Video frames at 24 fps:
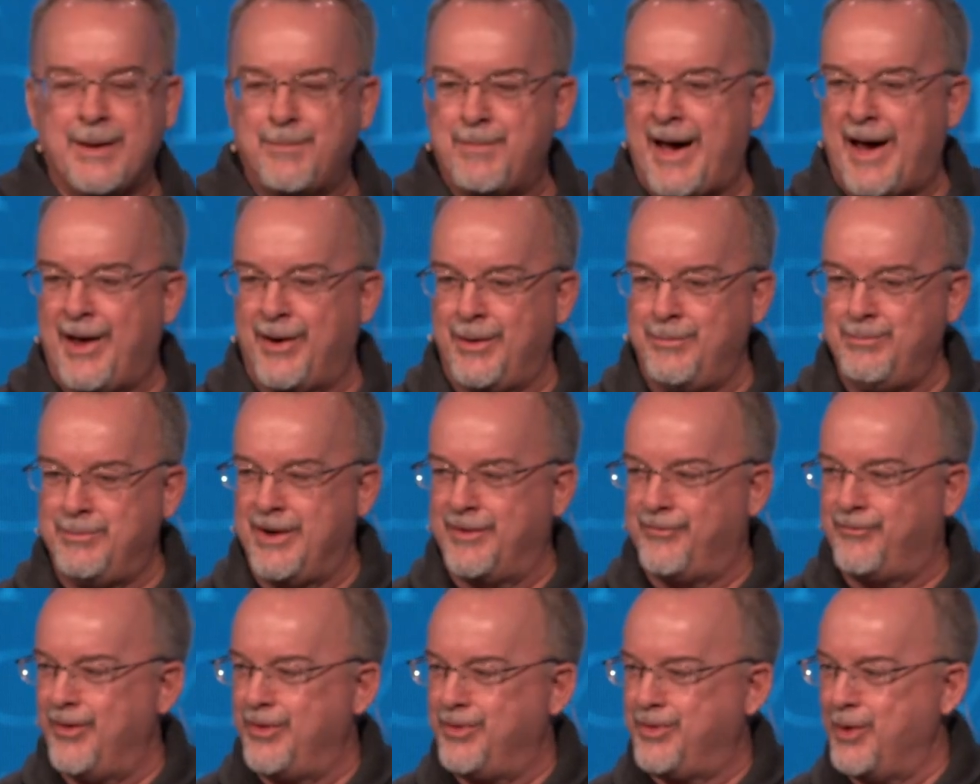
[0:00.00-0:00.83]
about Him
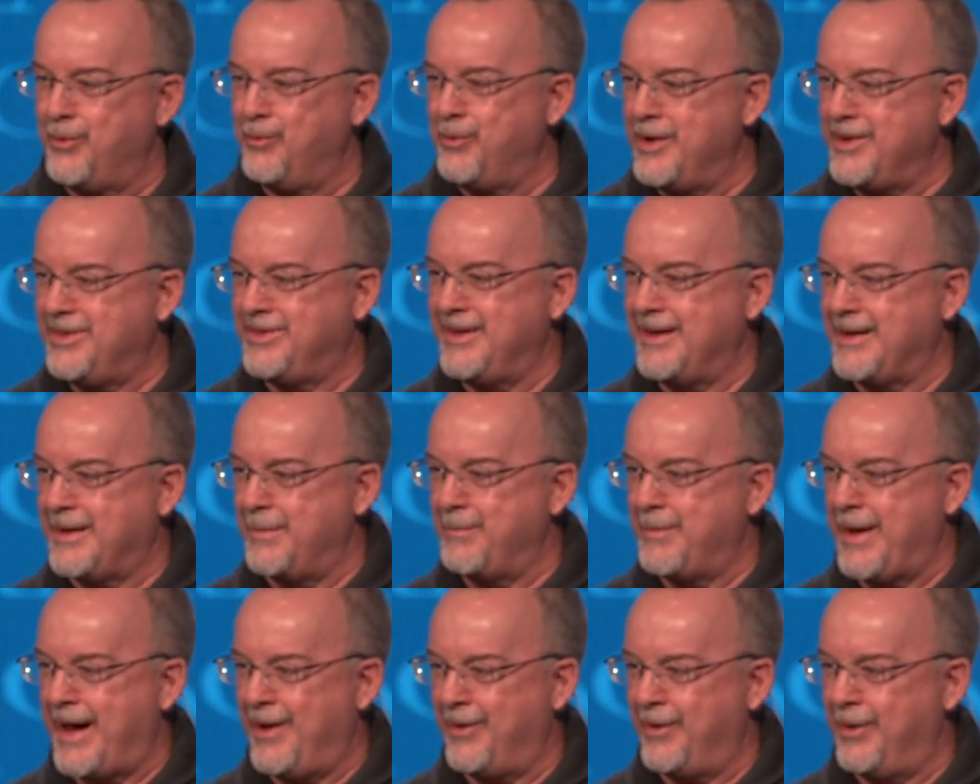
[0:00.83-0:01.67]
different than we think
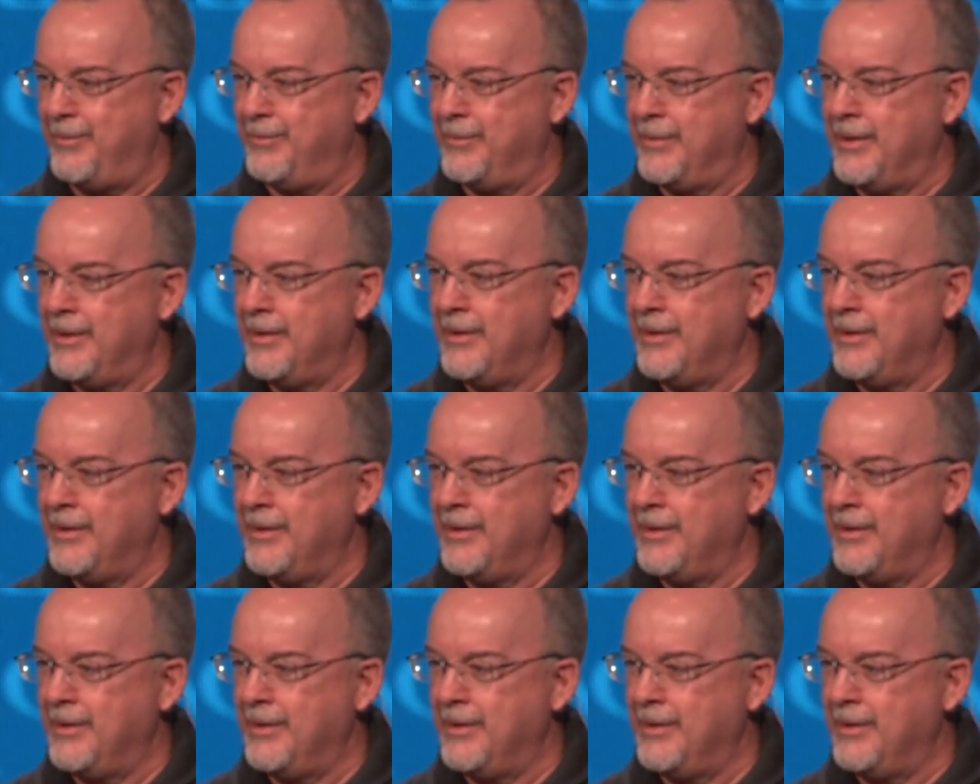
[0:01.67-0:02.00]
about Him.